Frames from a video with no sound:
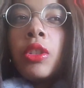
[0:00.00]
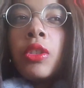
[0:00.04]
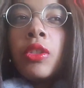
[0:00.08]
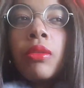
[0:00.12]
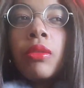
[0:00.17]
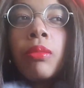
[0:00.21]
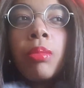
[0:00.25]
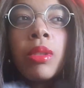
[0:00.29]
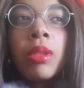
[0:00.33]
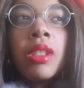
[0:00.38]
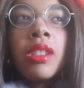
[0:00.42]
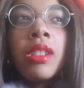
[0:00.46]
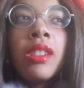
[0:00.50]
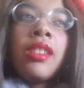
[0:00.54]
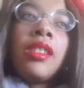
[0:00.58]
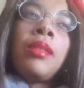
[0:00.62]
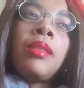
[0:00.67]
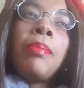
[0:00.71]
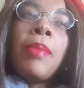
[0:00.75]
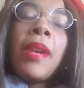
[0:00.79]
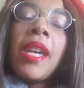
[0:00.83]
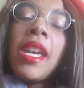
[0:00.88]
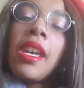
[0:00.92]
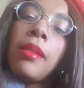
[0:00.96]
You've
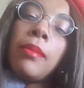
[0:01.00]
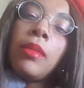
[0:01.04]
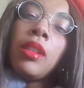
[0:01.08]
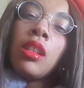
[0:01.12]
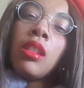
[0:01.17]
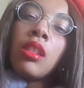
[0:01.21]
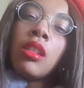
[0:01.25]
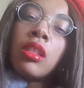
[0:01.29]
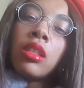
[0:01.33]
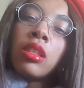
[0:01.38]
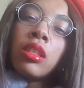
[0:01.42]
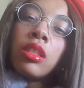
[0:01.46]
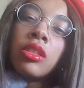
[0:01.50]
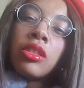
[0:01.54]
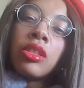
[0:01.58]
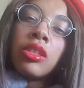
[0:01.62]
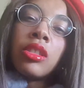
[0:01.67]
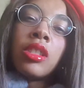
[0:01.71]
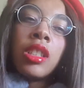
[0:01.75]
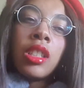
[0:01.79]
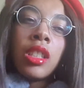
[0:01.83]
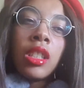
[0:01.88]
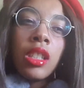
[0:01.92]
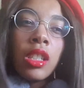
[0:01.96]
been spamming
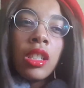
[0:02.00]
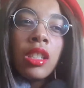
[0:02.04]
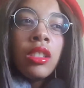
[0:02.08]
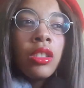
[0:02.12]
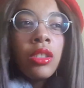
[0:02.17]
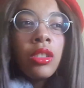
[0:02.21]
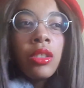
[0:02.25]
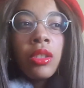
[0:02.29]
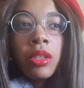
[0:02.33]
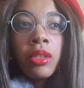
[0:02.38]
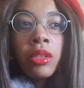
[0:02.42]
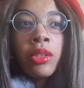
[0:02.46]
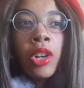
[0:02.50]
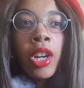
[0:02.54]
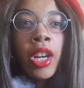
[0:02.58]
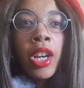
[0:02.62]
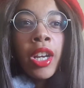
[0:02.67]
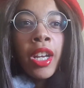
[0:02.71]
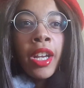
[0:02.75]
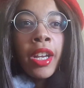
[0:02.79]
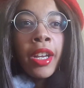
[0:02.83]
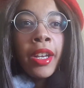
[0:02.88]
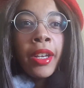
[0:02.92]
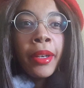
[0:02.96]
on your
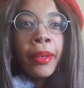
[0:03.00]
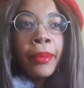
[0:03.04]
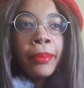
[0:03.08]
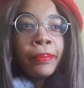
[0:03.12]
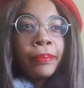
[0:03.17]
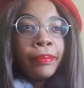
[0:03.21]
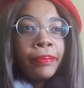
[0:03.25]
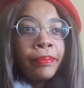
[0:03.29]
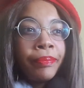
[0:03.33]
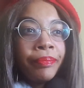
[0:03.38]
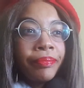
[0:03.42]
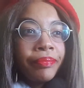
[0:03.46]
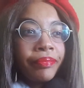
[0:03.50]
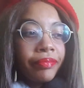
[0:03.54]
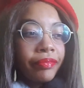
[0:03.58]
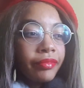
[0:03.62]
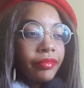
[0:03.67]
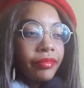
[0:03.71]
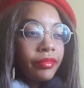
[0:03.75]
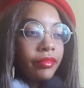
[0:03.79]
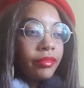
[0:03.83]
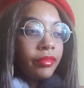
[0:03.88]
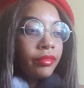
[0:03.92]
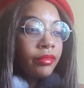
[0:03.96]
Instagram,
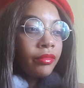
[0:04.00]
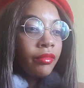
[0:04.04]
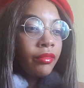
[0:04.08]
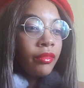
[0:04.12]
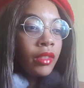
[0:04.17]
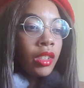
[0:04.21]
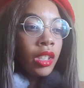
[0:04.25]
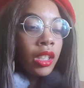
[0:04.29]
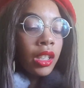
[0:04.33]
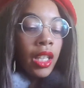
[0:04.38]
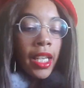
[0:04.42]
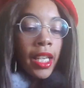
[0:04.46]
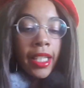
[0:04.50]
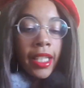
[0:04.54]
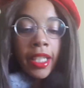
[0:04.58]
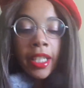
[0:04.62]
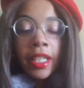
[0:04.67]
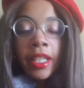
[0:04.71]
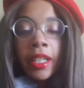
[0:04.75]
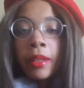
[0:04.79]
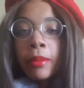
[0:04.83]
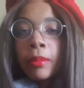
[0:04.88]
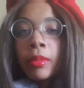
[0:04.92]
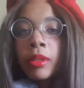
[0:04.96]

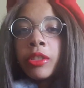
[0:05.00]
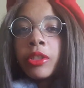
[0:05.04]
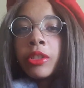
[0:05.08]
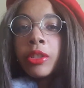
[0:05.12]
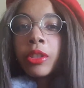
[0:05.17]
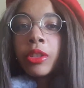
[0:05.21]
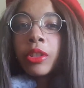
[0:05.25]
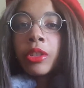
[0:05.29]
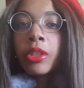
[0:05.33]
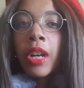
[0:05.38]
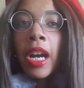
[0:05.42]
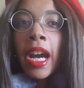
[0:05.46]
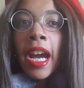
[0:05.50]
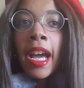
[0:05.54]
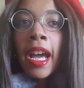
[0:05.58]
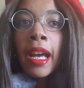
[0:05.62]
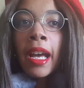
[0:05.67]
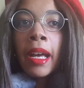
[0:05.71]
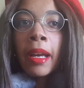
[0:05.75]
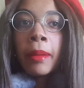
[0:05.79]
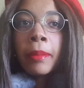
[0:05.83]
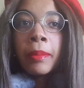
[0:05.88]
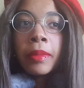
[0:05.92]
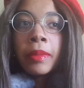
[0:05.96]
liking a bunch of
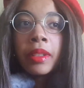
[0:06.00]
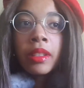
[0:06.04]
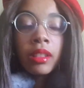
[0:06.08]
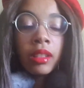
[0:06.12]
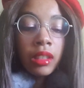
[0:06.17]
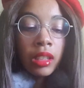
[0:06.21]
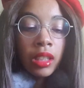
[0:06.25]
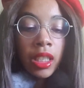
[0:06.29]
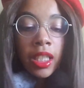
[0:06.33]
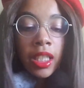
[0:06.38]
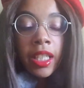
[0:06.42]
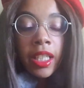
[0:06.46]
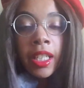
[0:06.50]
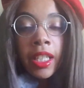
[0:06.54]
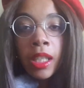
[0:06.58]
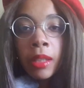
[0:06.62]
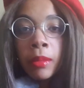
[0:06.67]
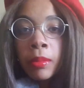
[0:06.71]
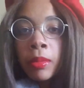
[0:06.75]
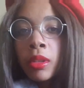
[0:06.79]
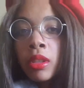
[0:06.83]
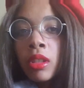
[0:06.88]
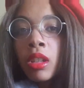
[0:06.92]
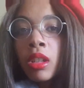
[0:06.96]
crap,
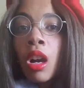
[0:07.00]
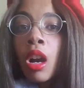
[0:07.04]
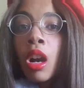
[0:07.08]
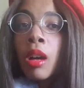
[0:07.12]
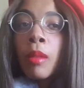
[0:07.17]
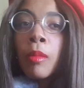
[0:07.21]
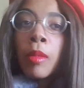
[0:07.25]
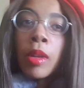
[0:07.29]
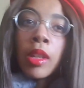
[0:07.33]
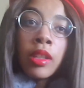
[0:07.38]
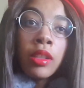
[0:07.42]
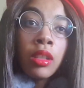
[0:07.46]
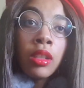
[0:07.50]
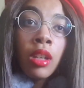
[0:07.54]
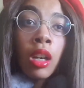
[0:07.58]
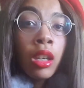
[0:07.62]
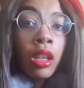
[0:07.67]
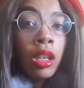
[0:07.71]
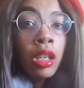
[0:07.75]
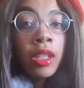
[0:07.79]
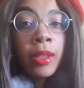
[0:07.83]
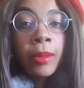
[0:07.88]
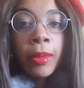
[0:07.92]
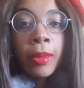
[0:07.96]
deleting a bunch of
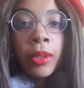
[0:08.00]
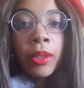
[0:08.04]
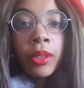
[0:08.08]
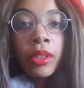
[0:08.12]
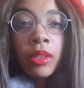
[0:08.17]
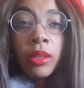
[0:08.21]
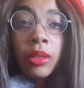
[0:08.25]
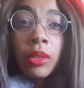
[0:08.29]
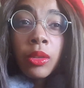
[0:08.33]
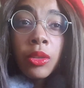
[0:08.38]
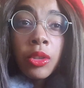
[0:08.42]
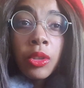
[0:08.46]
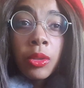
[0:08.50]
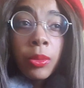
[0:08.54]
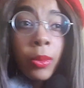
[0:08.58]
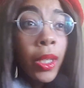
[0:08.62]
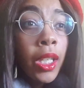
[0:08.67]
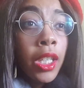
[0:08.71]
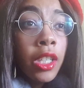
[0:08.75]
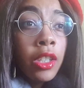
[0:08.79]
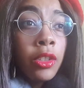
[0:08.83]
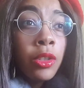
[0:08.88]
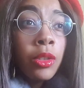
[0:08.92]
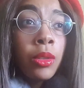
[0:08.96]
comments talking about the
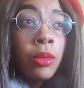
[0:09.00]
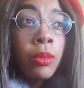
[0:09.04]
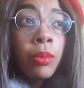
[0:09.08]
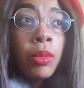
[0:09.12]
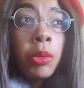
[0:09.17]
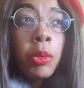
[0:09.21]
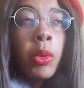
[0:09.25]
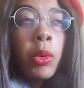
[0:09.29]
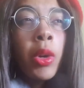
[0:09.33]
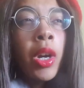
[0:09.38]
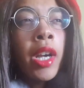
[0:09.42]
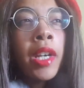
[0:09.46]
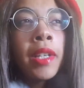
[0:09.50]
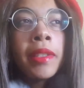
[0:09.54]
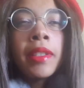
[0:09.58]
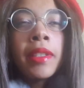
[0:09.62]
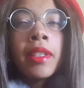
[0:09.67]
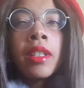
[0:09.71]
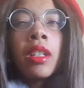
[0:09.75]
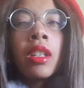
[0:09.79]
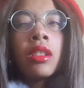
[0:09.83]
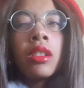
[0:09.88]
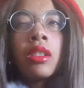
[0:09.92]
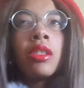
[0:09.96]
situation and people
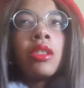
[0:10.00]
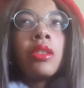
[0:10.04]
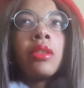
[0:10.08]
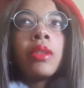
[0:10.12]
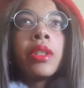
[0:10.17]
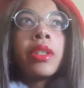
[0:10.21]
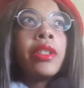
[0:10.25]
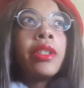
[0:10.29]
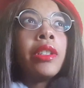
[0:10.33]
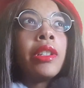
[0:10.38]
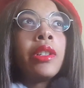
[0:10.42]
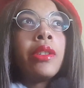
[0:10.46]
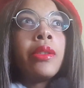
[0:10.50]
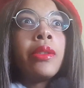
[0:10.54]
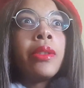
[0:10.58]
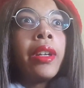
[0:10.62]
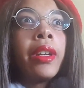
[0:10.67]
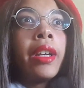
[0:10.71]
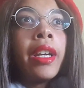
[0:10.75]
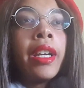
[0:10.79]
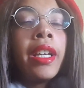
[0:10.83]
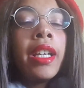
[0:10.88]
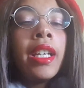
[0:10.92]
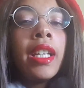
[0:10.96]
asking, I thought you were going
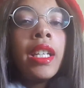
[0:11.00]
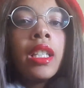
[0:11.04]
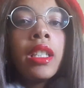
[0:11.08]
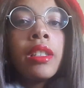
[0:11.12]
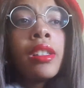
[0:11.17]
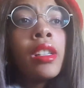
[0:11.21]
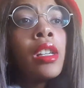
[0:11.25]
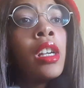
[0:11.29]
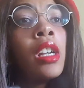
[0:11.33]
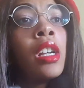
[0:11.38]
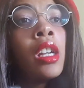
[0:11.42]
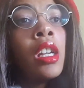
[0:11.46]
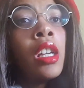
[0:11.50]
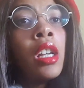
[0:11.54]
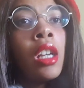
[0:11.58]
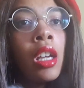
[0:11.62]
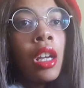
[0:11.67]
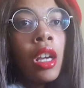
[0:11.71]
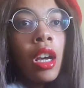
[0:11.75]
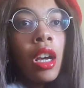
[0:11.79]
to go on hiatus,